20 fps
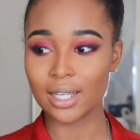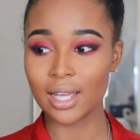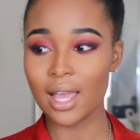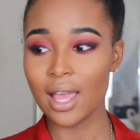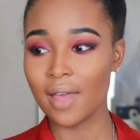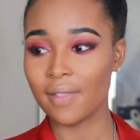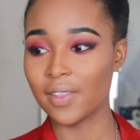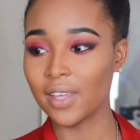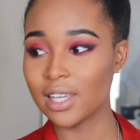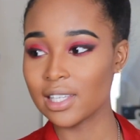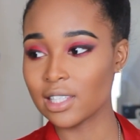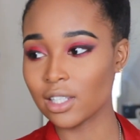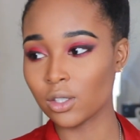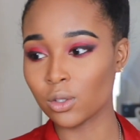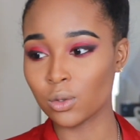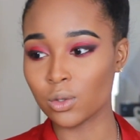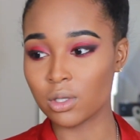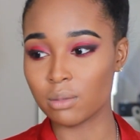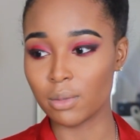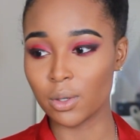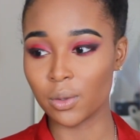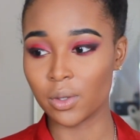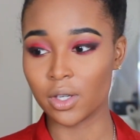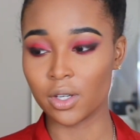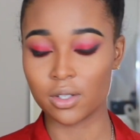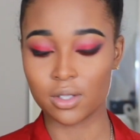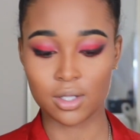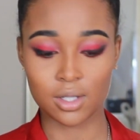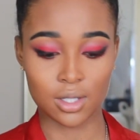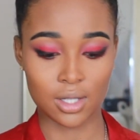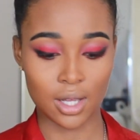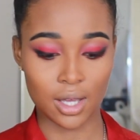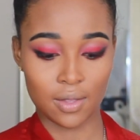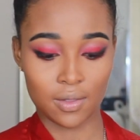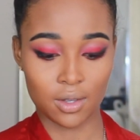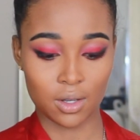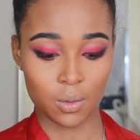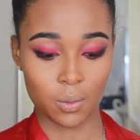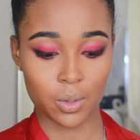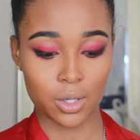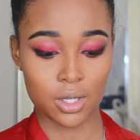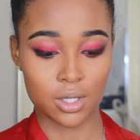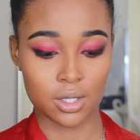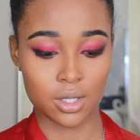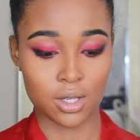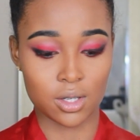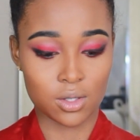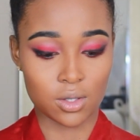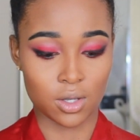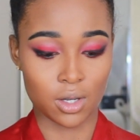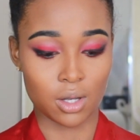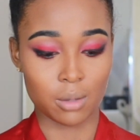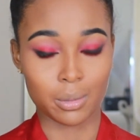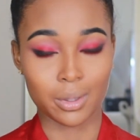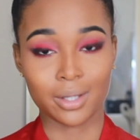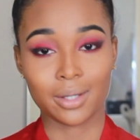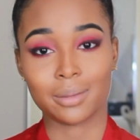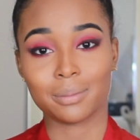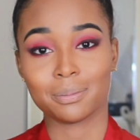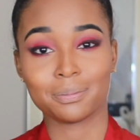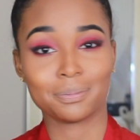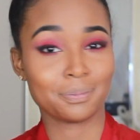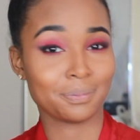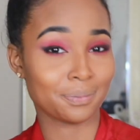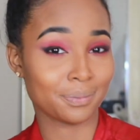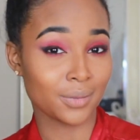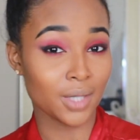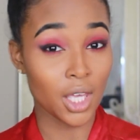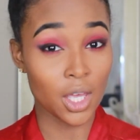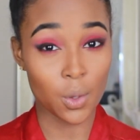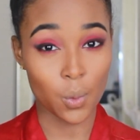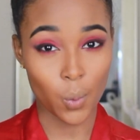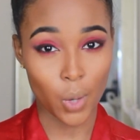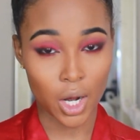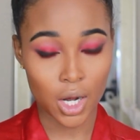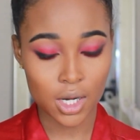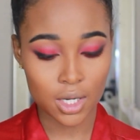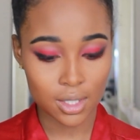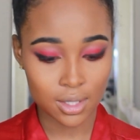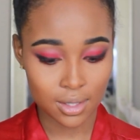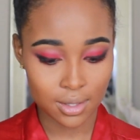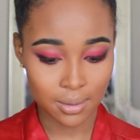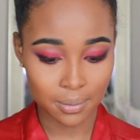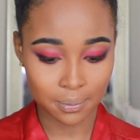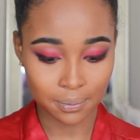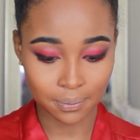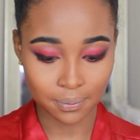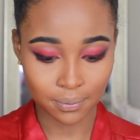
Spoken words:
I think it's a little smokier today than it was yesterday, but it works.